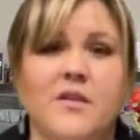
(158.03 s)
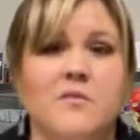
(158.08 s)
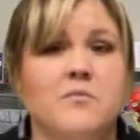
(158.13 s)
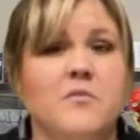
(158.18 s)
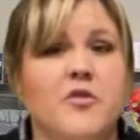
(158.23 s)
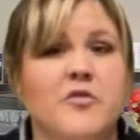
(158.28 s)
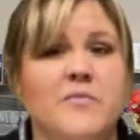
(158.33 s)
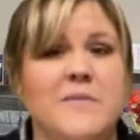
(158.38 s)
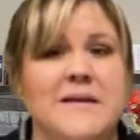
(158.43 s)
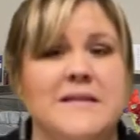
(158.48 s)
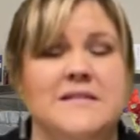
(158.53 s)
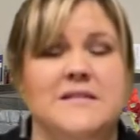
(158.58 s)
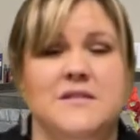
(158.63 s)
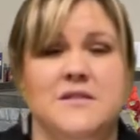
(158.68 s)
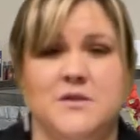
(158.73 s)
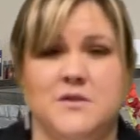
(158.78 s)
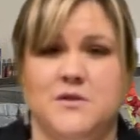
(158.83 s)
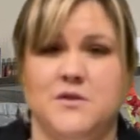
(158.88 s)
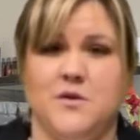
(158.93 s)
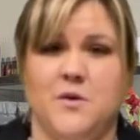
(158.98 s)
movements,
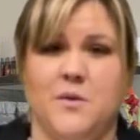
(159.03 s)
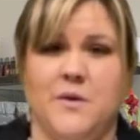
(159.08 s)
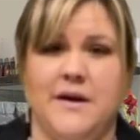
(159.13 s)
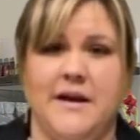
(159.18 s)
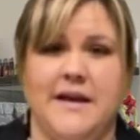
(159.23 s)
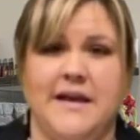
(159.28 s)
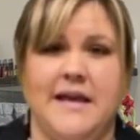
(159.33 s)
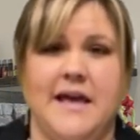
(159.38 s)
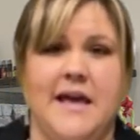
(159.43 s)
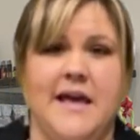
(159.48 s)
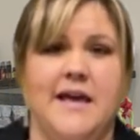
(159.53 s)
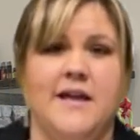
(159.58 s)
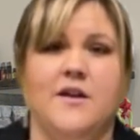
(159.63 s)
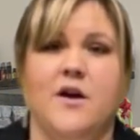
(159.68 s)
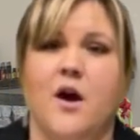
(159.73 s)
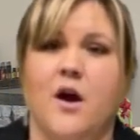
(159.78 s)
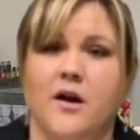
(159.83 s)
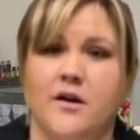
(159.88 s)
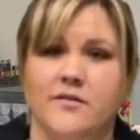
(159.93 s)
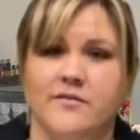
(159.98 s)
snoring, and
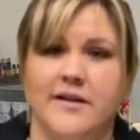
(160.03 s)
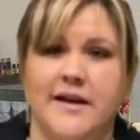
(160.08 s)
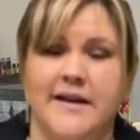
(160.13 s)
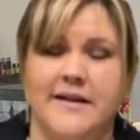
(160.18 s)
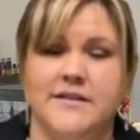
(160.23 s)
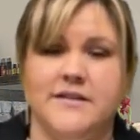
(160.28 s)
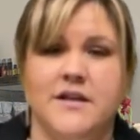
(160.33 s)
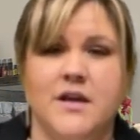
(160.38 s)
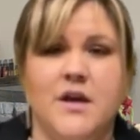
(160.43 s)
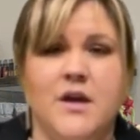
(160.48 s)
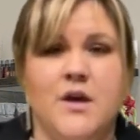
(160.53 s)
heart rate.